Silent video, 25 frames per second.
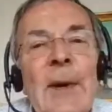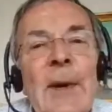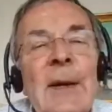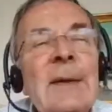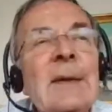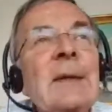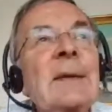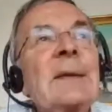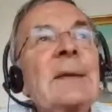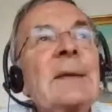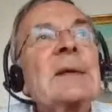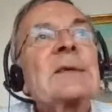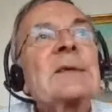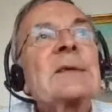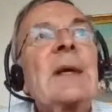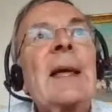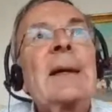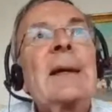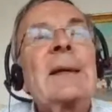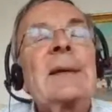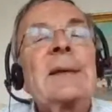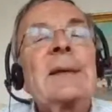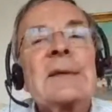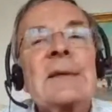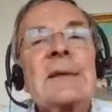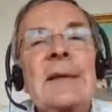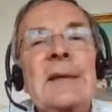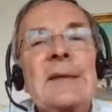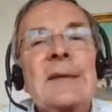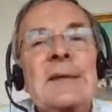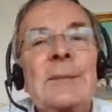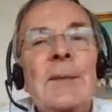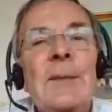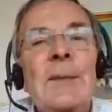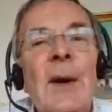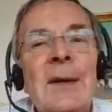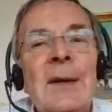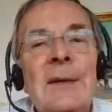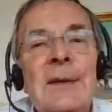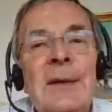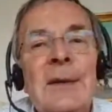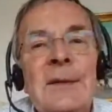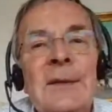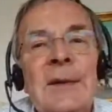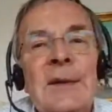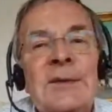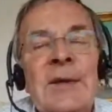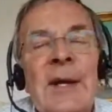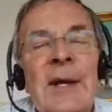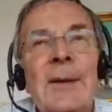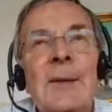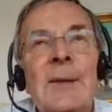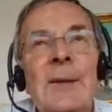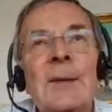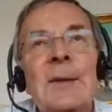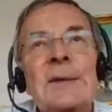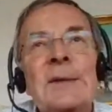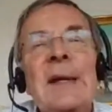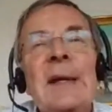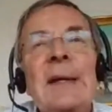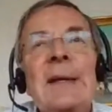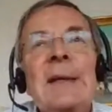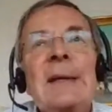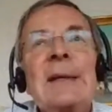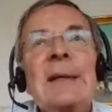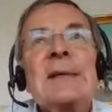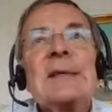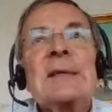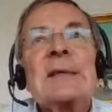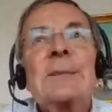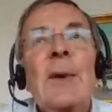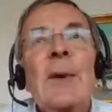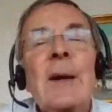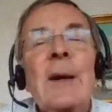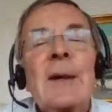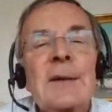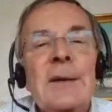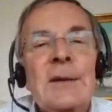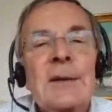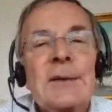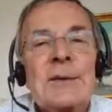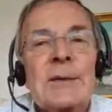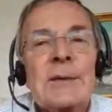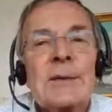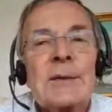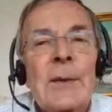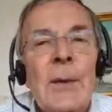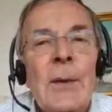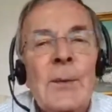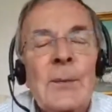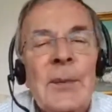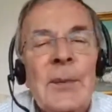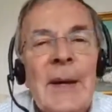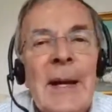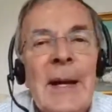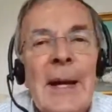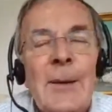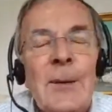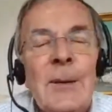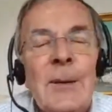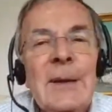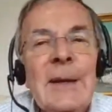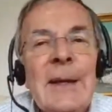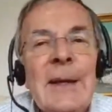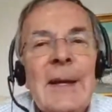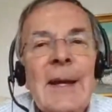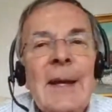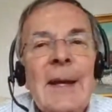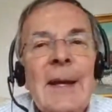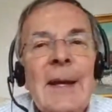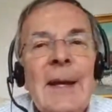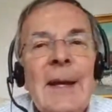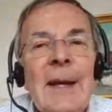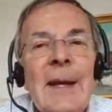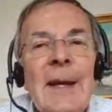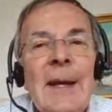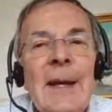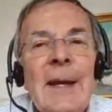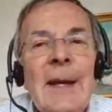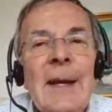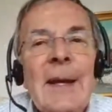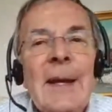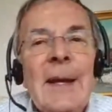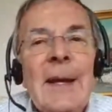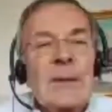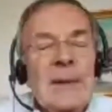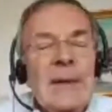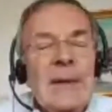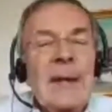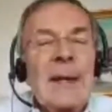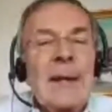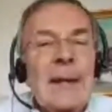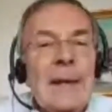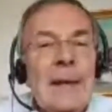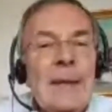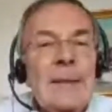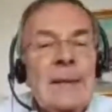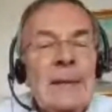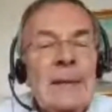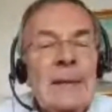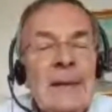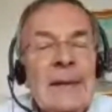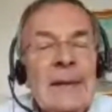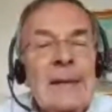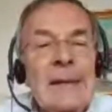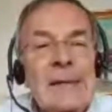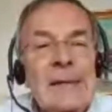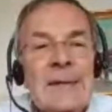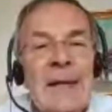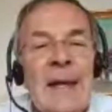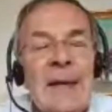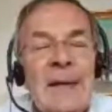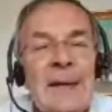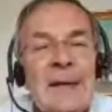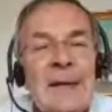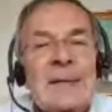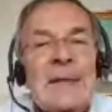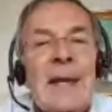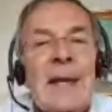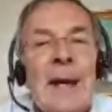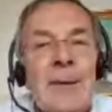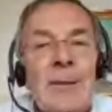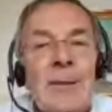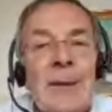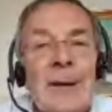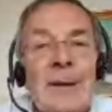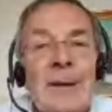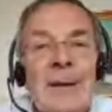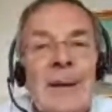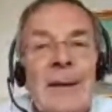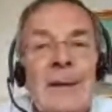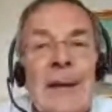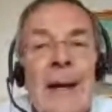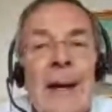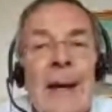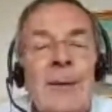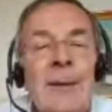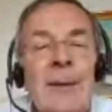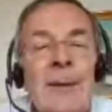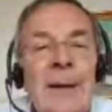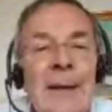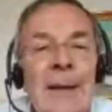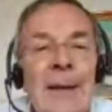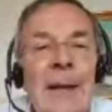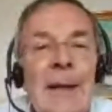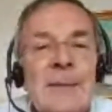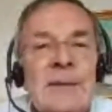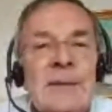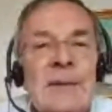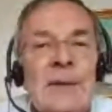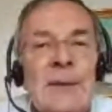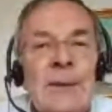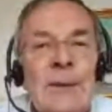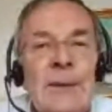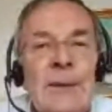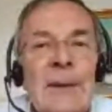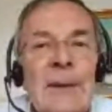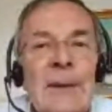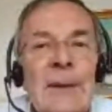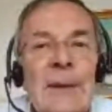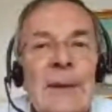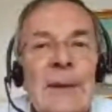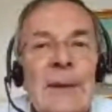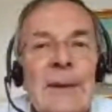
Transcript: than the scientists. He's smarter than the generals. He's smarter than Jerome Powell. So yeah, he's, that is irony. Absolutely.